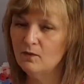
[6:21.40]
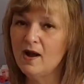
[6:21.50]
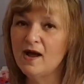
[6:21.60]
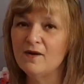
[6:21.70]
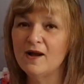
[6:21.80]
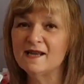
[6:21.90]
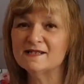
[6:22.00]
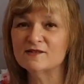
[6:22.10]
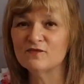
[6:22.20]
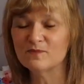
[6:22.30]
Wow,
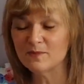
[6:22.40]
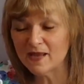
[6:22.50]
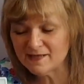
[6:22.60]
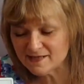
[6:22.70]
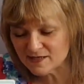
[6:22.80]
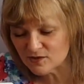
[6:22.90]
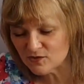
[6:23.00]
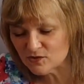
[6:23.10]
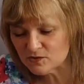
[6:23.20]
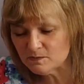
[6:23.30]
Ace of
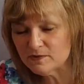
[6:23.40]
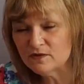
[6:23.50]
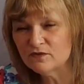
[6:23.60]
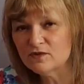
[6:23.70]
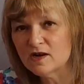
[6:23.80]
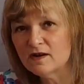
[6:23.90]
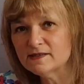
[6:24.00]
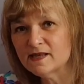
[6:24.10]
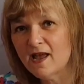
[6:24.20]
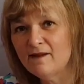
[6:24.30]
Pentacles, beautiful
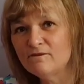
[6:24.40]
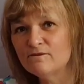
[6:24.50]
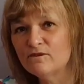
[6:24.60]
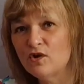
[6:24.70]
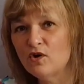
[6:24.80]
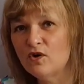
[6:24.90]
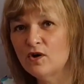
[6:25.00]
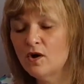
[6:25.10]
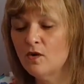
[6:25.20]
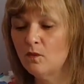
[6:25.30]
card to have
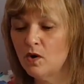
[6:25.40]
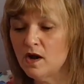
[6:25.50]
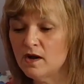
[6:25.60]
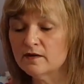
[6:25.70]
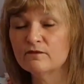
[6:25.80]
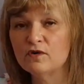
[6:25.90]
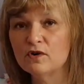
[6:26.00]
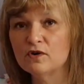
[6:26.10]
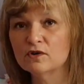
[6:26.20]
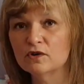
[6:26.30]
for work,
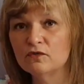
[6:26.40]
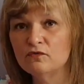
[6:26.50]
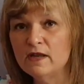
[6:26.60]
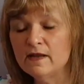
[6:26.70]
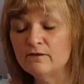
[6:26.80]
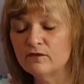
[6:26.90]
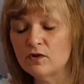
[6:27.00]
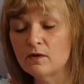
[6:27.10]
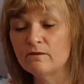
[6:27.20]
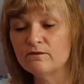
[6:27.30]
for career,
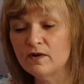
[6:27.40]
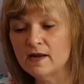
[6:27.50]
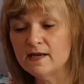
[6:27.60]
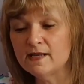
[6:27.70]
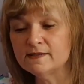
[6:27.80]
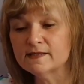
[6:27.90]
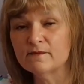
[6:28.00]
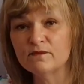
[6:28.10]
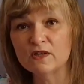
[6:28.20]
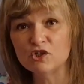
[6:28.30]
for finance,
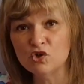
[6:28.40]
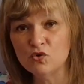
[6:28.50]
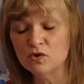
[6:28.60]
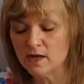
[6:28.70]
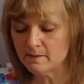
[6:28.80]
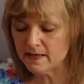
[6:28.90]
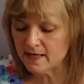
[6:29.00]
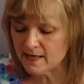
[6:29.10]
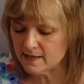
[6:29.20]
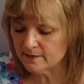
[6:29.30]
something new coming
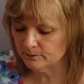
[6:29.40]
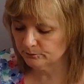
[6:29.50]
in.